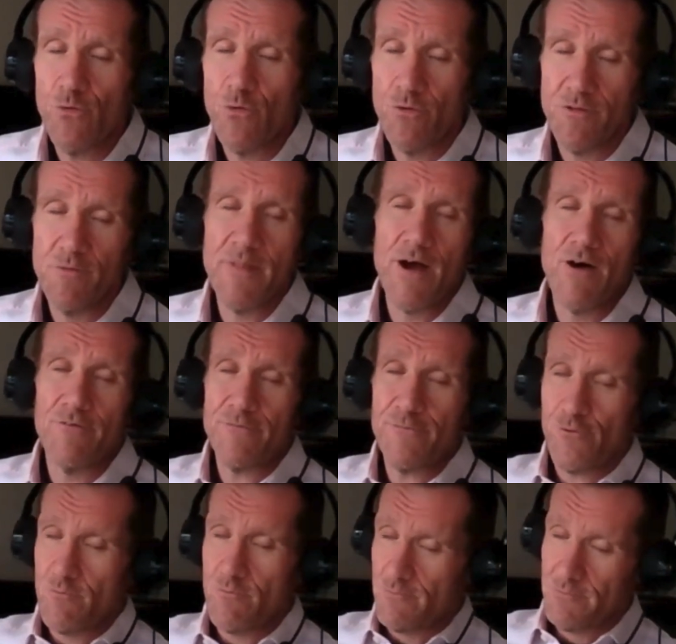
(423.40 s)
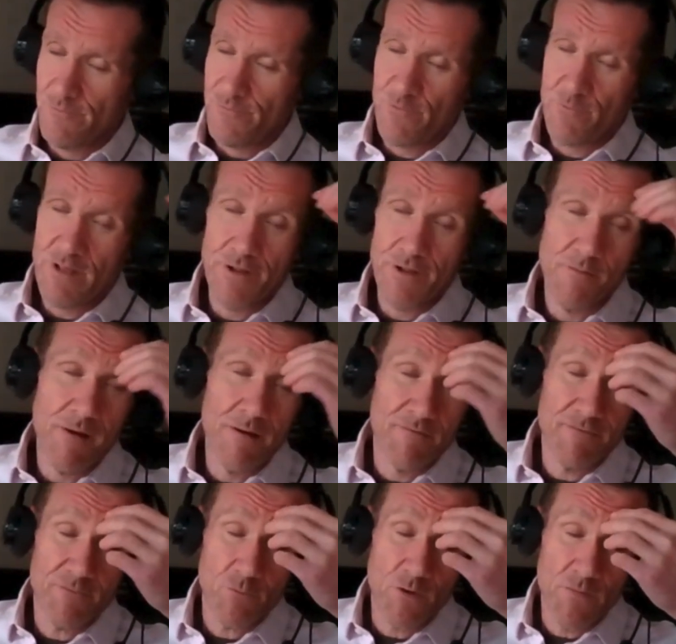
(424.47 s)
all of them now from the end of the
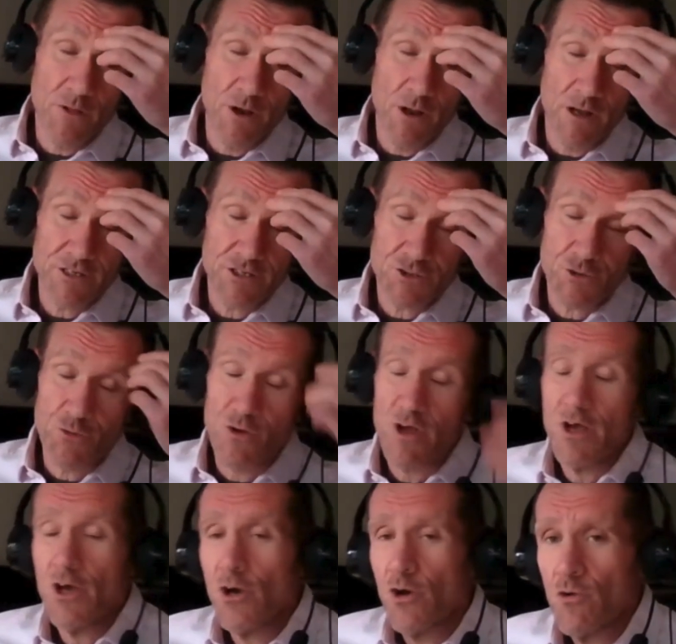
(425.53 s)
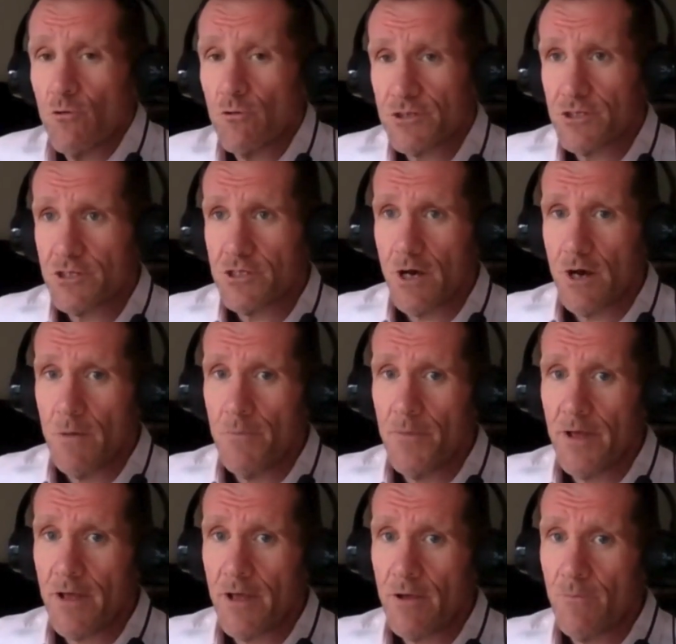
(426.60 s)
month when the last 2 courses are
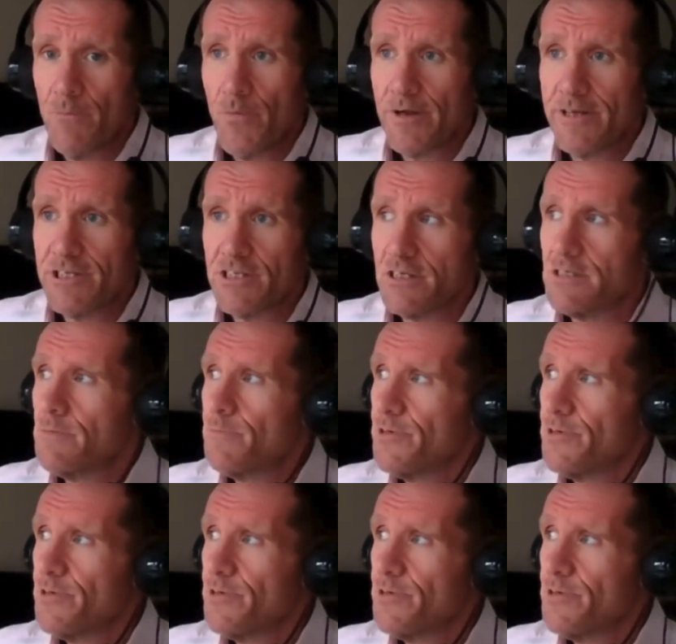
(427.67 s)
being completed,